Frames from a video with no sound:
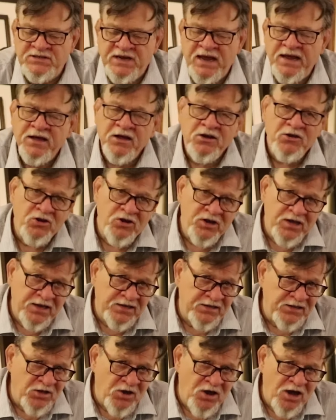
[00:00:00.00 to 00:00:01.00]
Take a look
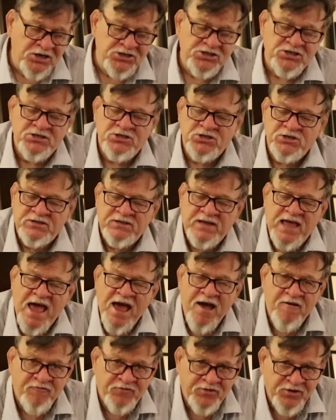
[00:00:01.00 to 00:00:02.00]
at the auctions
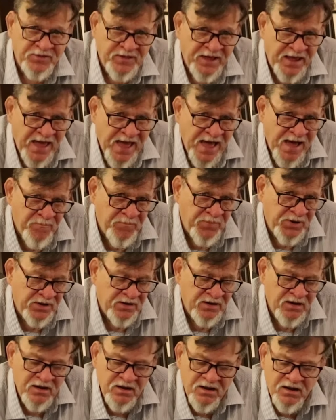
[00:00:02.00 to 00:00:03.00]
after they
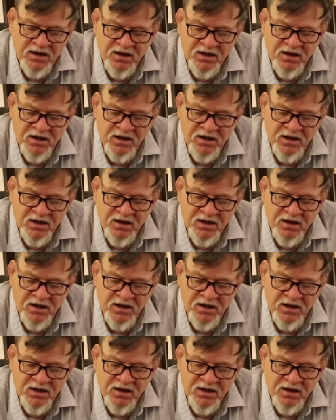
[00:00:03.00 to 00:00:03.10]
happen.